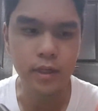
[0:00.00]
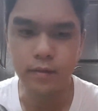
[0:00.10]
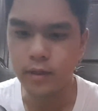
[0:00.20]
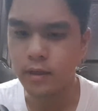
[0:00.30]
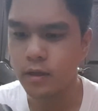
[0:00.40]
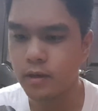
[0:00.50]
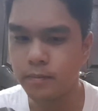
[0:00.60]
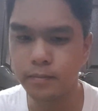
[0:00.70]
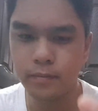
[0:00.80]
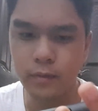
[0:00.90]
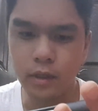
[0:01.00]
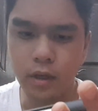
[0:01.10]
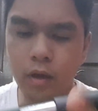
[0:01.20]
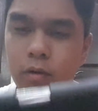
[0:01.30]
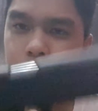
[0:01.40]
everything up.
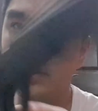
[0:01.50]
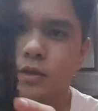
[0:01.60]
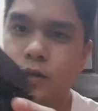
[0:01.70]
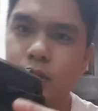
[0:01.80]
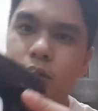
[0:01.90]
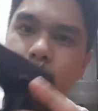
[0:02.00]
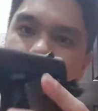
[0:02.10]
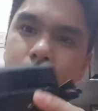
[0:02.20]
Oh, the trigger.